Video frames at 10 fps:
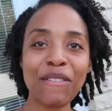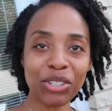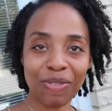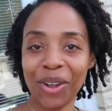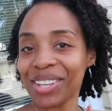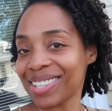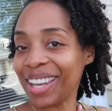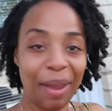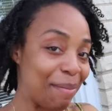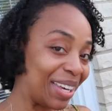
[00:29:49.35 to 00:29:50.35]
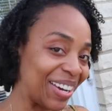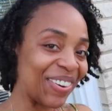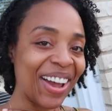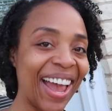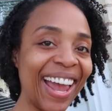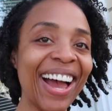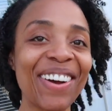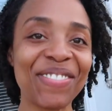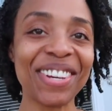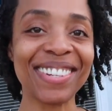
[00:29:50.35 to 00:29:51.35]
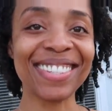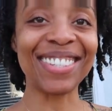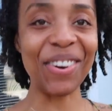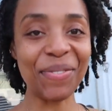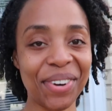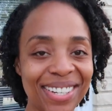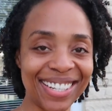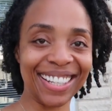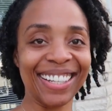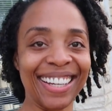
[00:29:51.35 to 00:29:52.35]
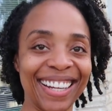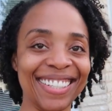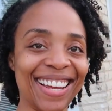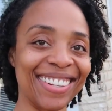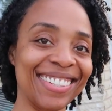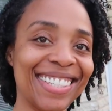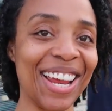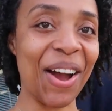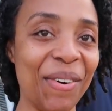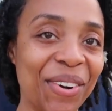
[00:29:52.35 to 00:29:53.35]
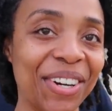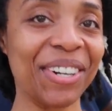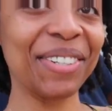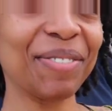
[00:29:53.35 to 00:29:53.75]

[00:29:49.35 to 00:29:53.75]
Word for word: First of all, let's look at me, okay? I feel so fresh and clean. I just got the shower.